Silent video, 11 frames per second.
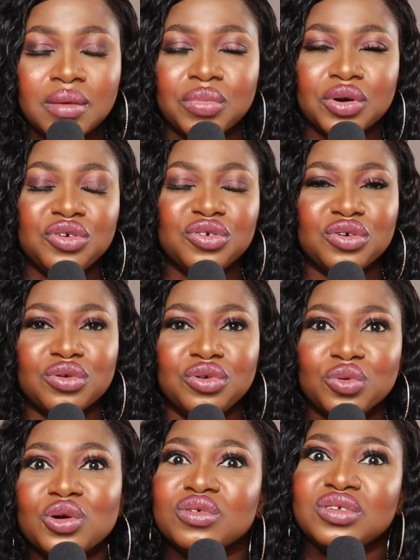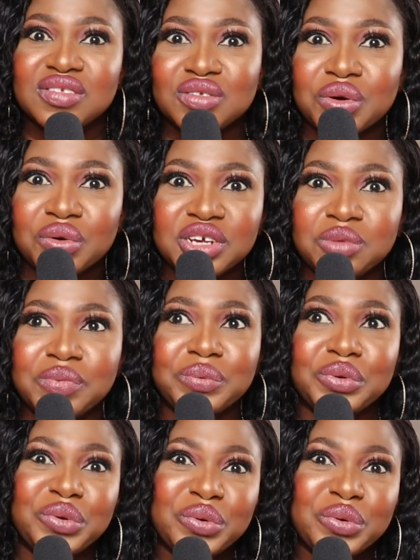but you want to discourage people.